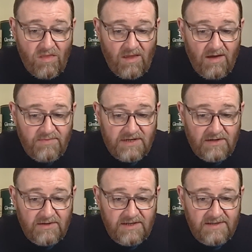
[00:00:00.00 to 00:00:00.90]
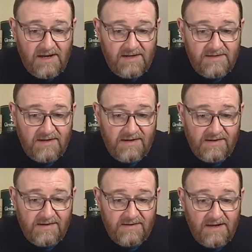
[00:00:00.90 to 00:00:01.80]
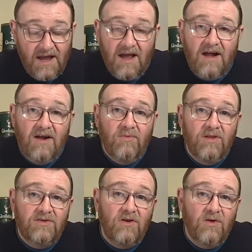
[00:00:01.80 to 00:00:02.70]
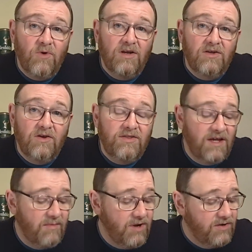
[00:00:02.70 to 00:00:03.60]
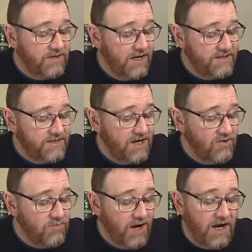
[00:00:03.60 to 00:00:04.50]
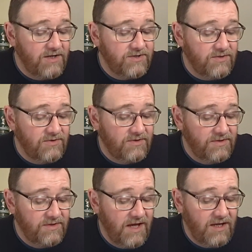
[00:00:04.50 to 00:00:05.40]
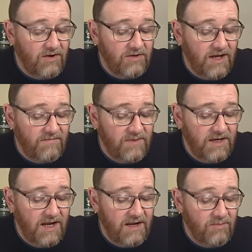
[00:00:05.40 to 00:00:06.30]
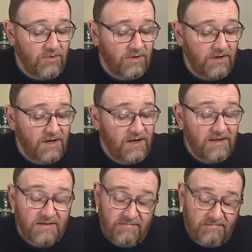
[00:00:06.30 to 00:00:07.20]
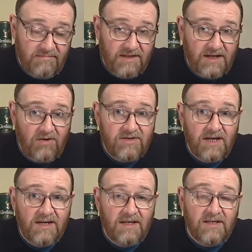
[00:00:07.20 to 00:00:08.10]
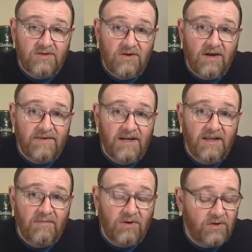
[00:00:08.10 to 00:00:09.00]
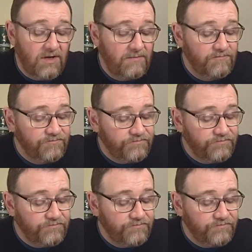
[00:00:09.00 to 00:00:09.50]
Absolute disaster. Well, there's only one good thing about it. It's single batch, so thank God they haven't made any more. The downside is I do have another bottle.